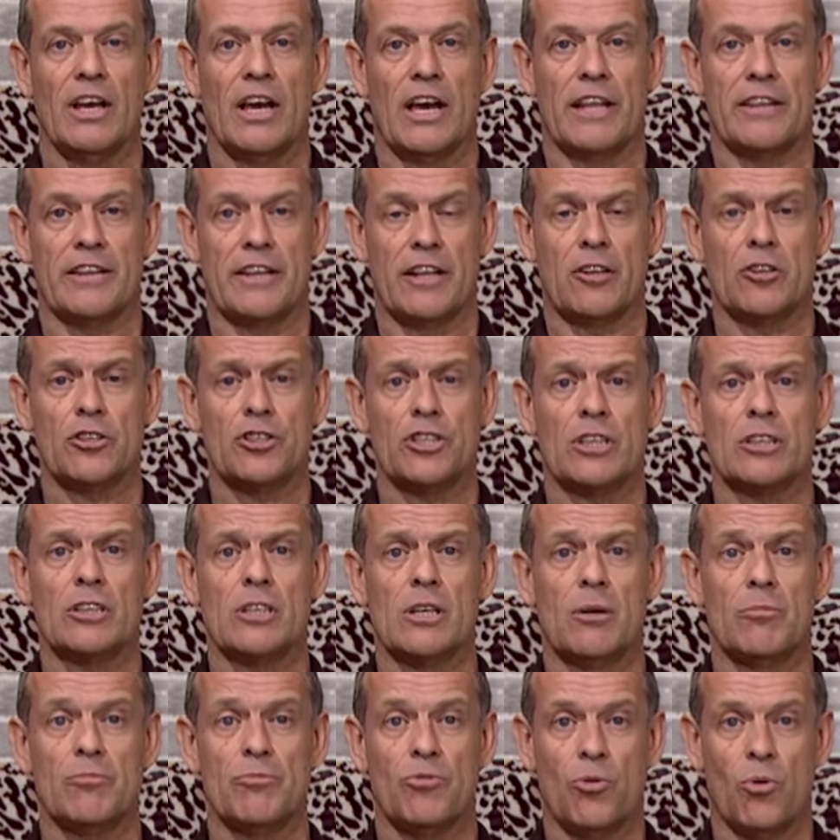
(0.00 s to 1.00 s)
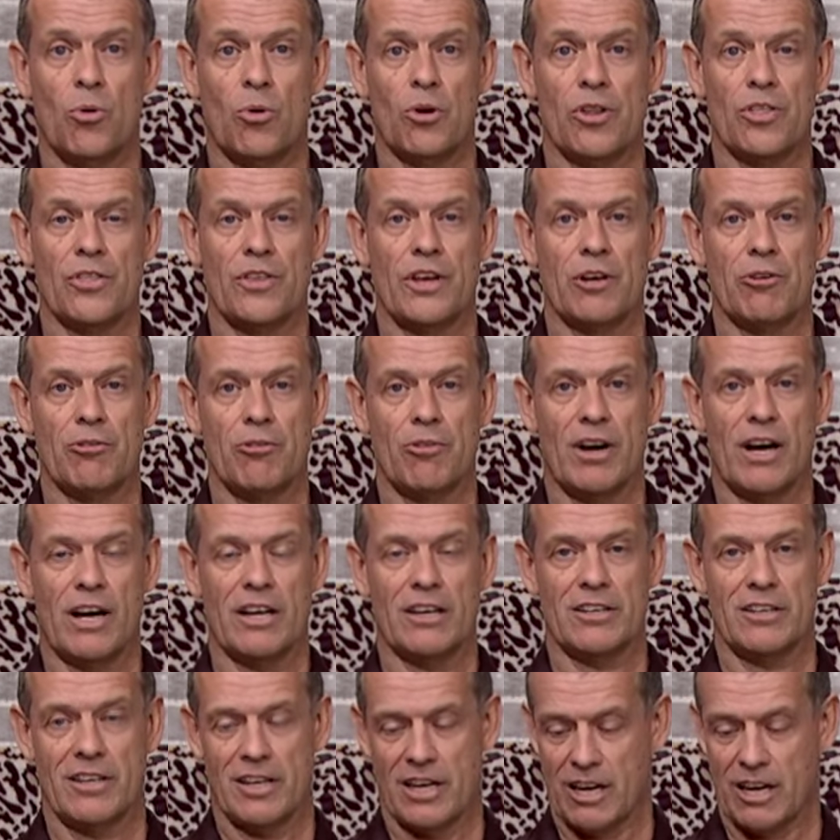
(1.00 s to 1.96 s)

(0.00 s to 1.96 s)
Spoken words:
"And there shall come forth a rod